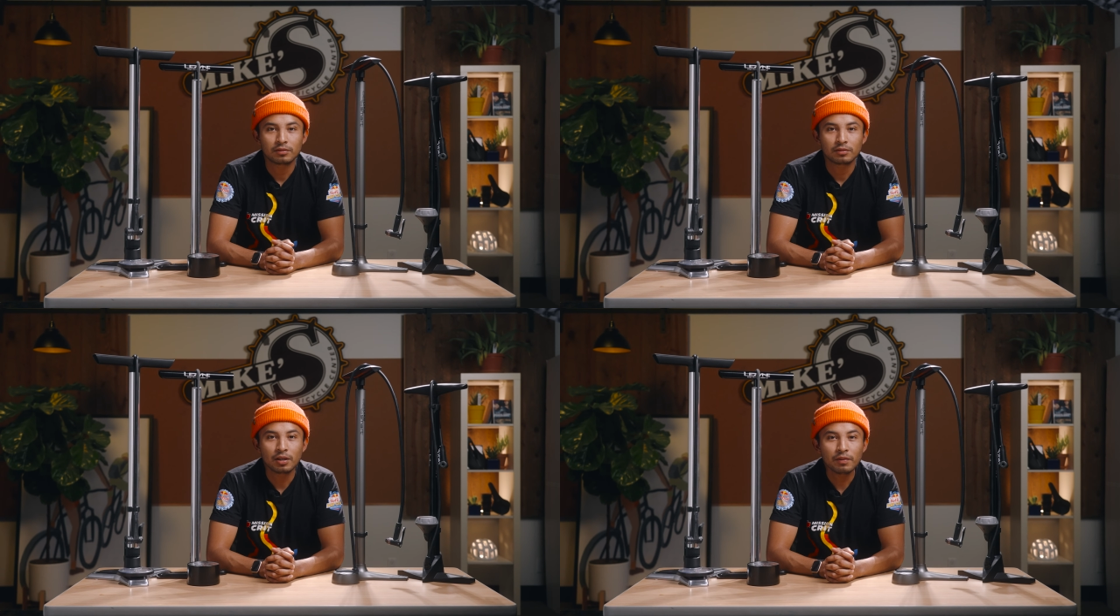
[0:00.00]

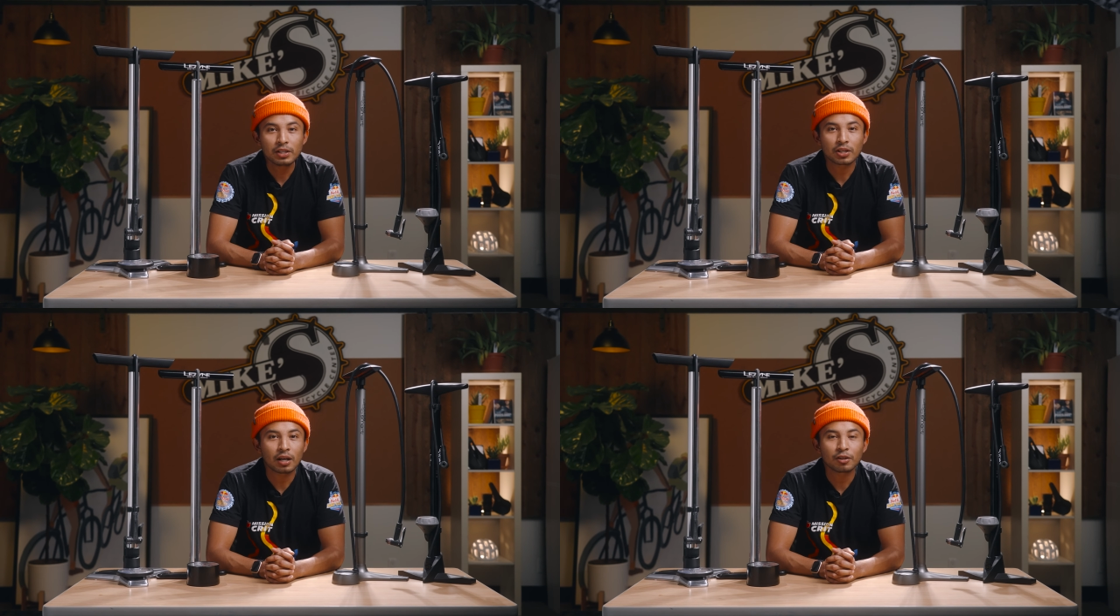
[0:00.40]
Do you have any
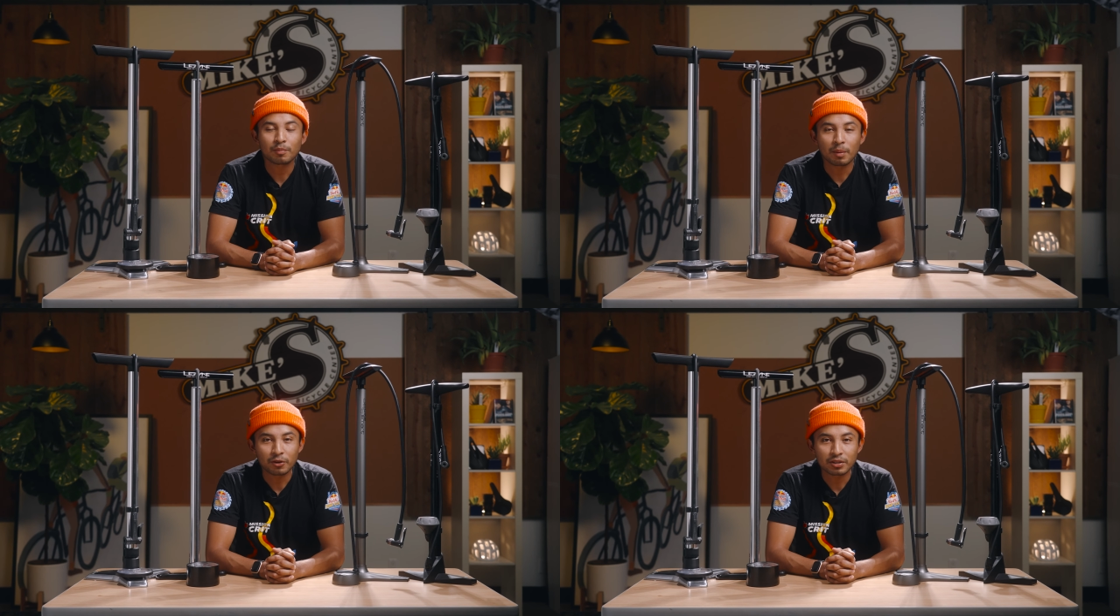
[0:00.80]
childhood
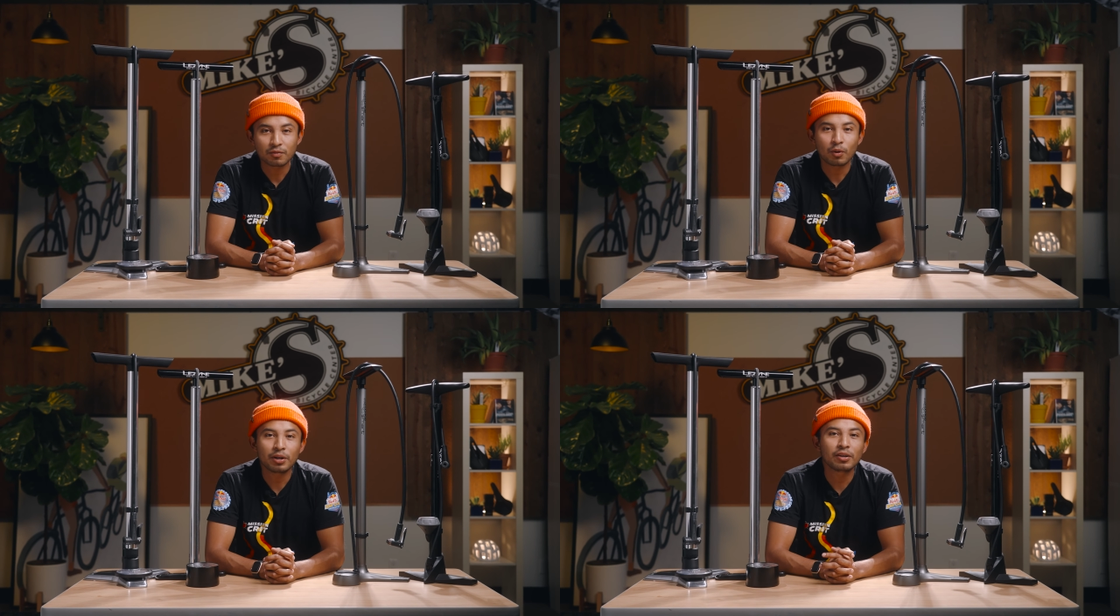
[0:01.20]
memories
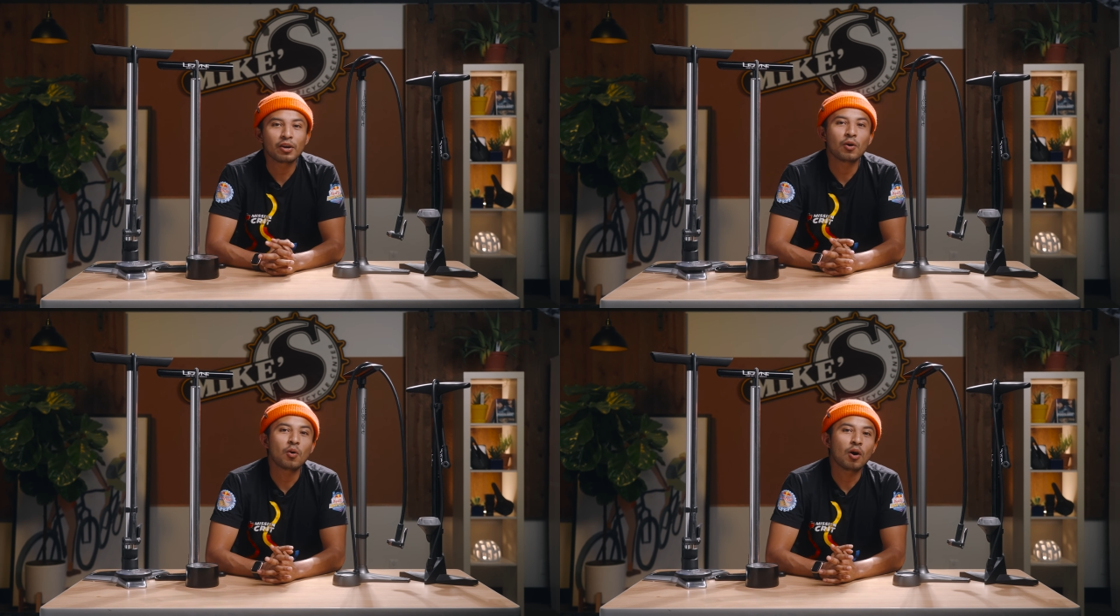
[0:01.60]
of wanting to
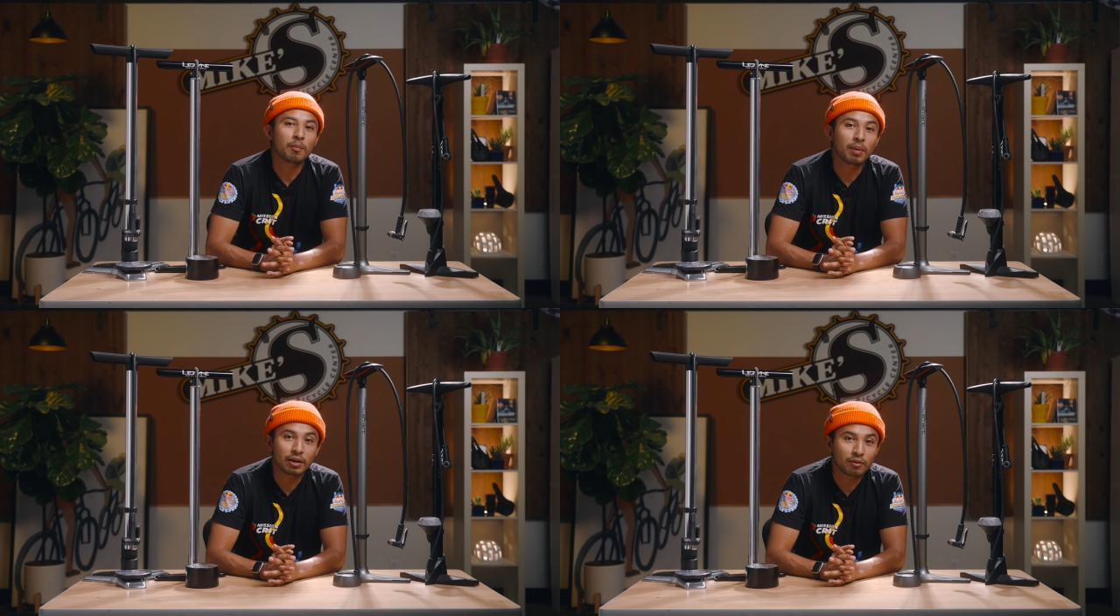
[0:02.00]
go on a
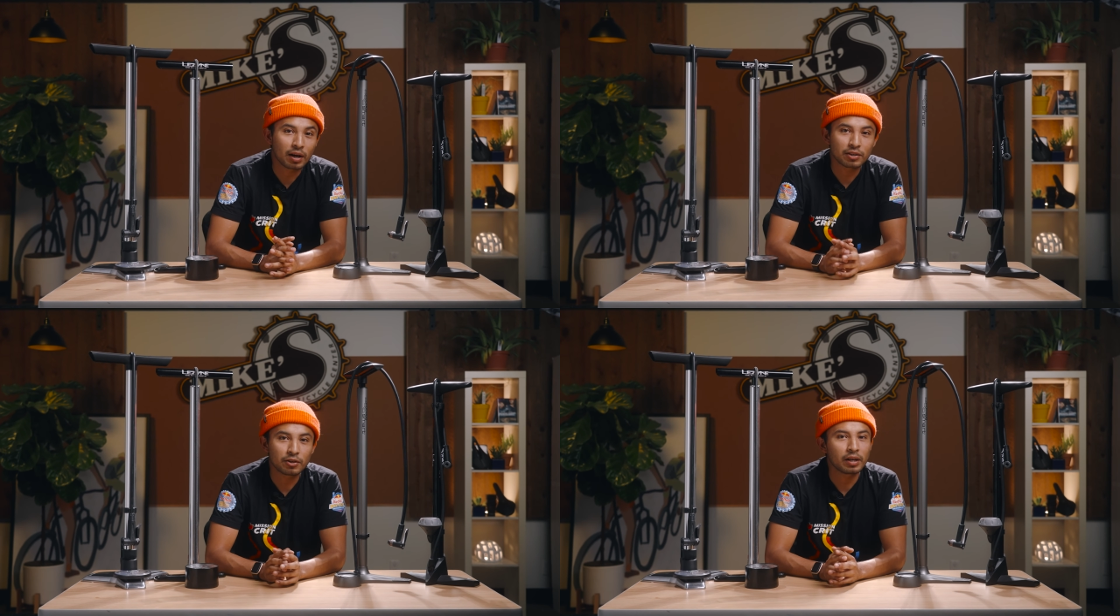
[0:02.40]
bike
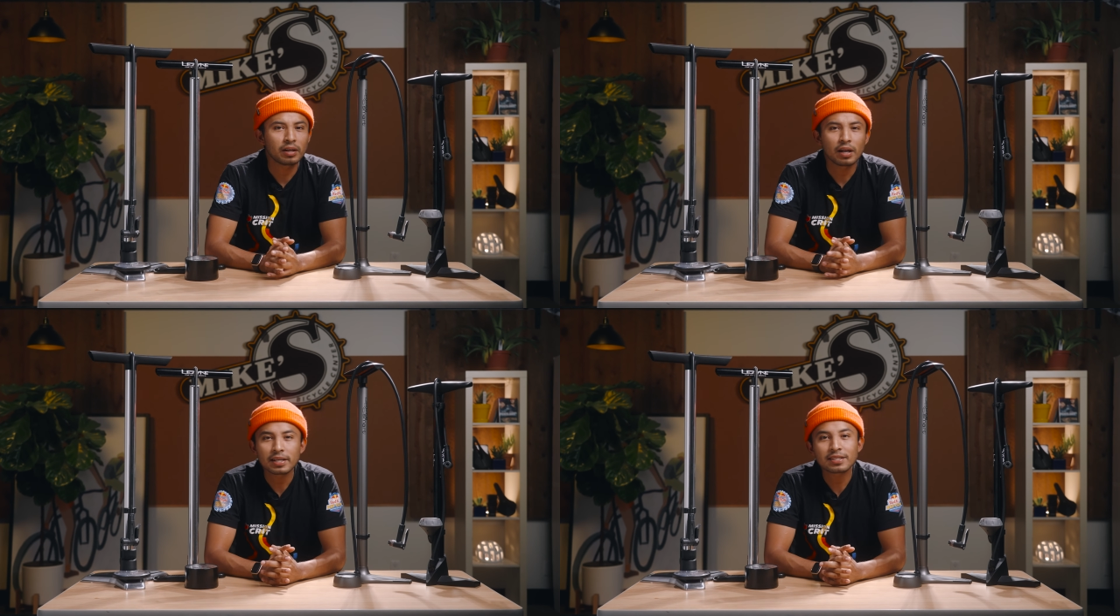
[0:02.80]
ride during a
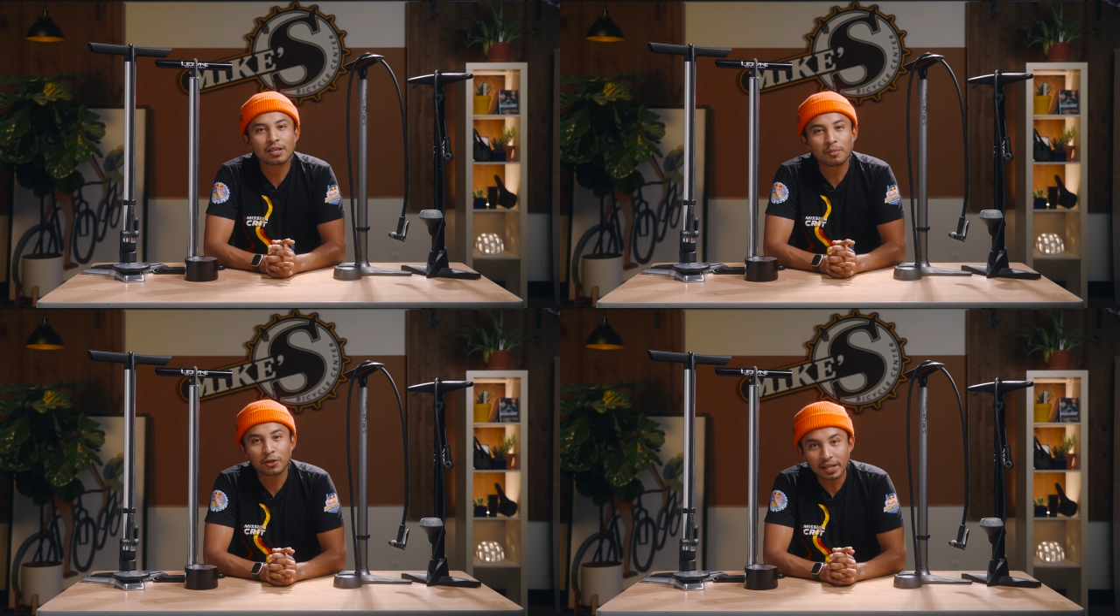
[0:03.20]
nice
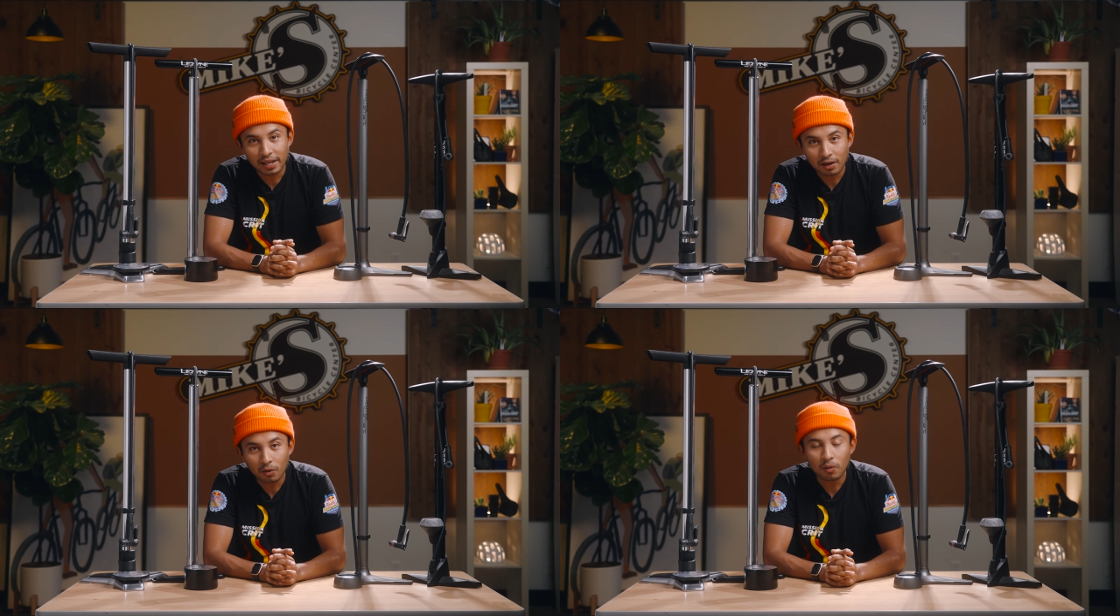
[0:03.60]
summer
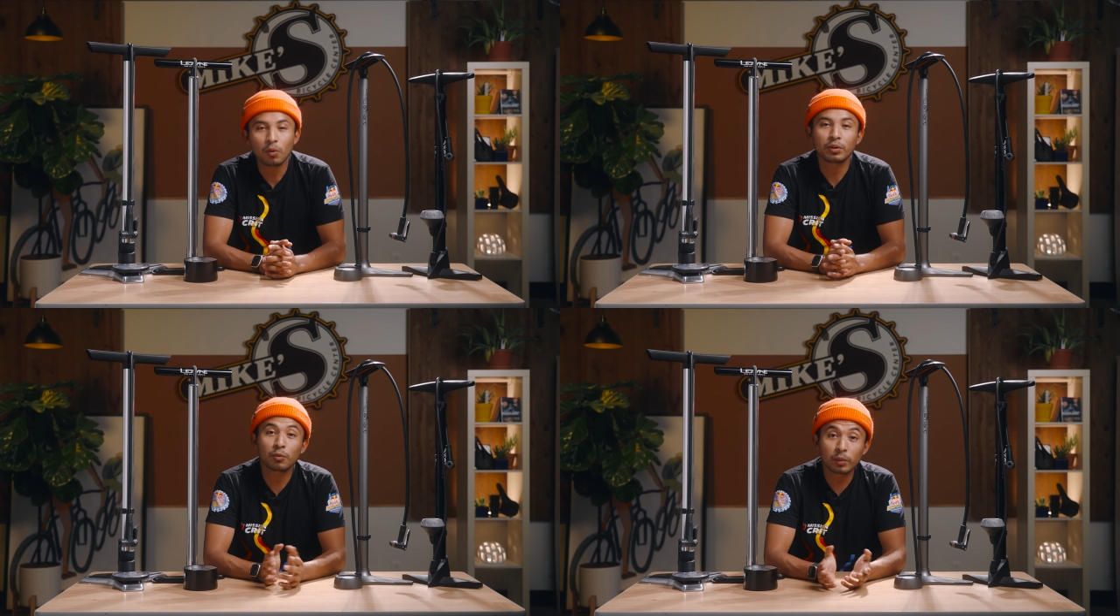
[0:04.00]
day,
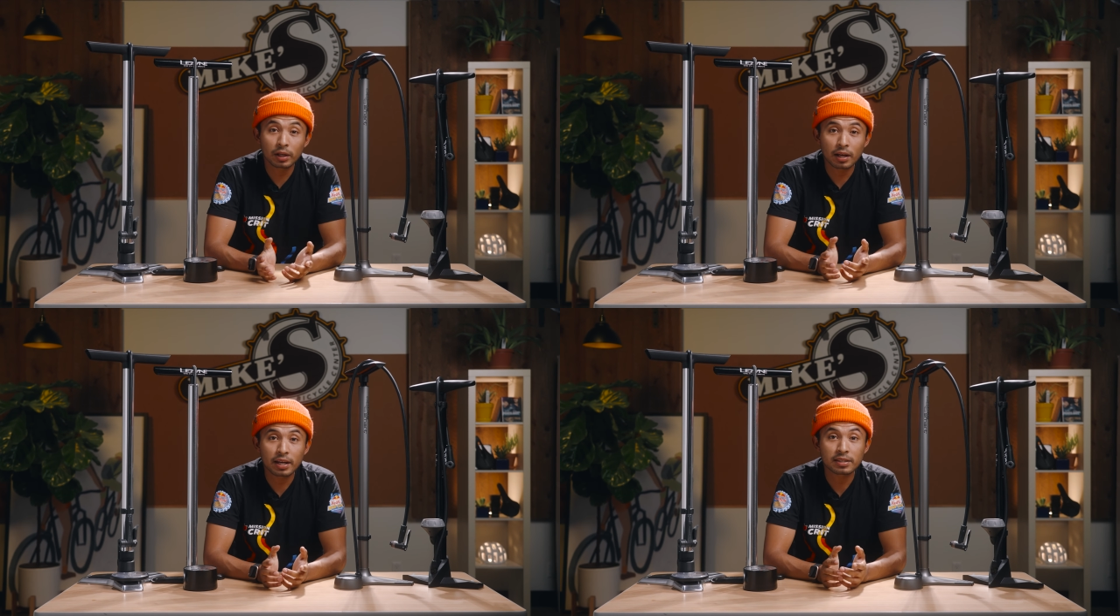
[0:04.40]
only to
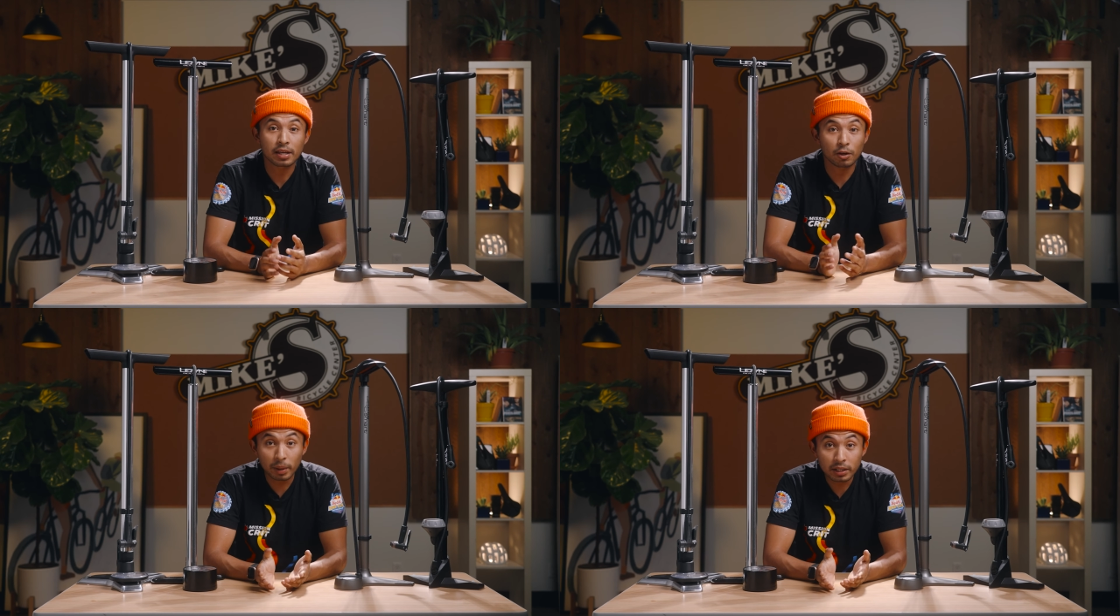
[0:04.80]
realize
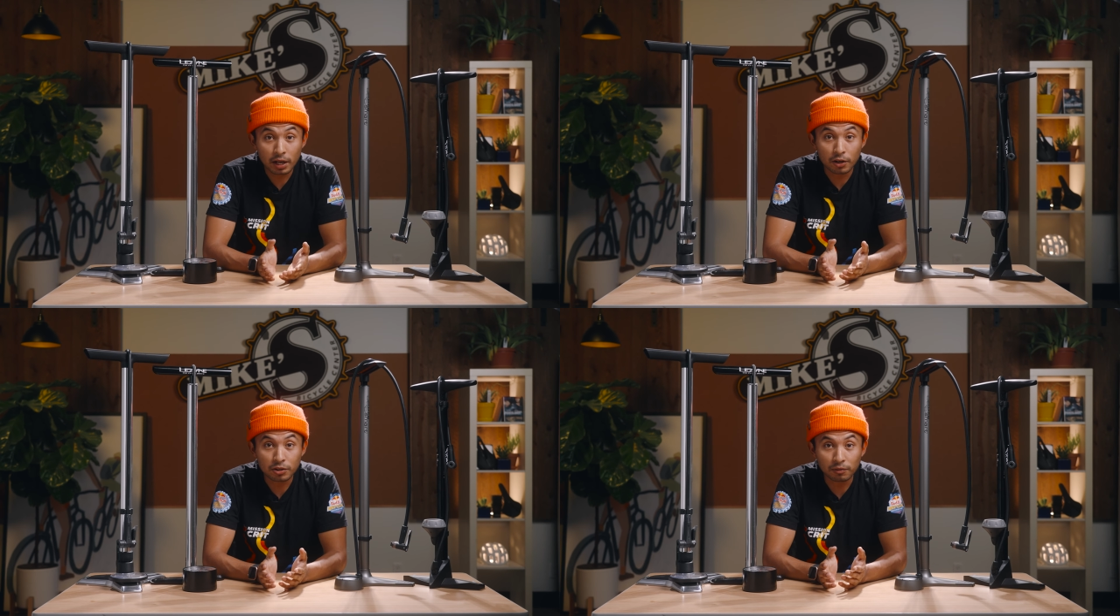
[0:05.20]
that your bike
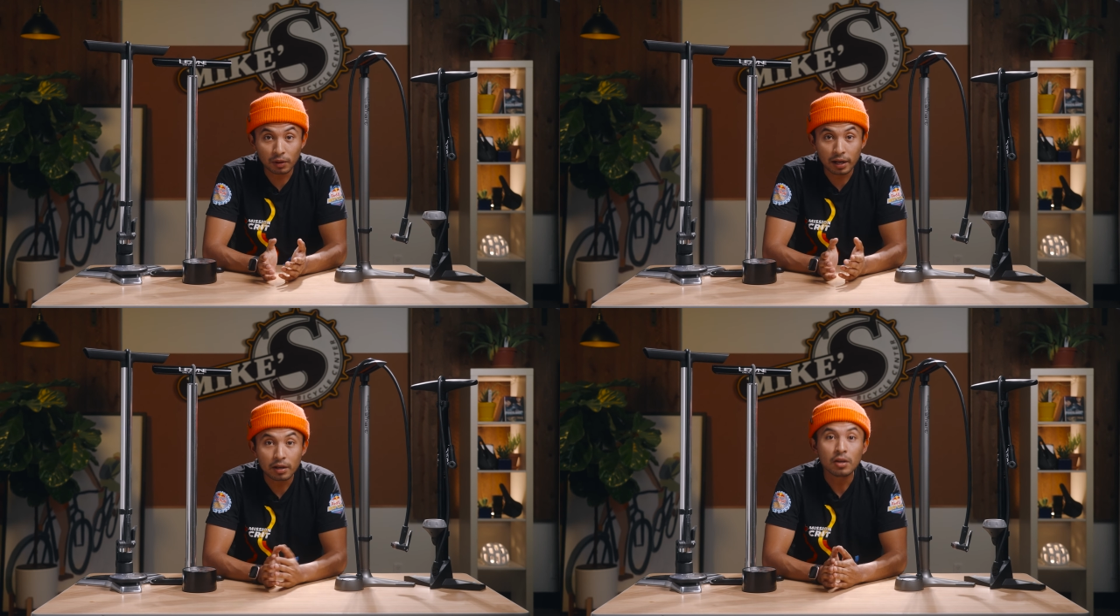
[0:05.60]
tires are
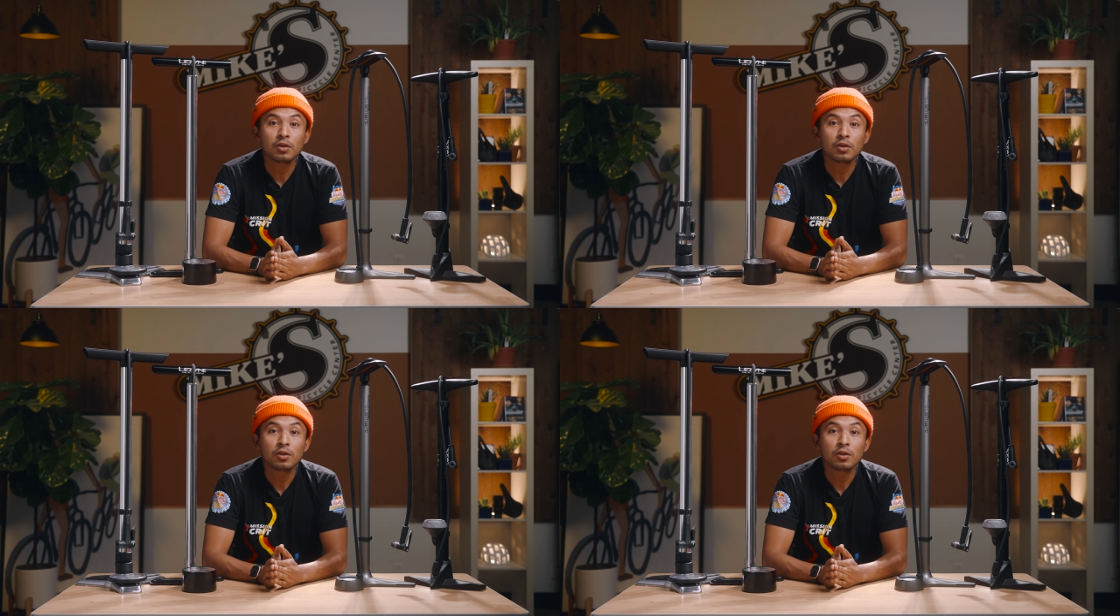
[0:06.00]
flat,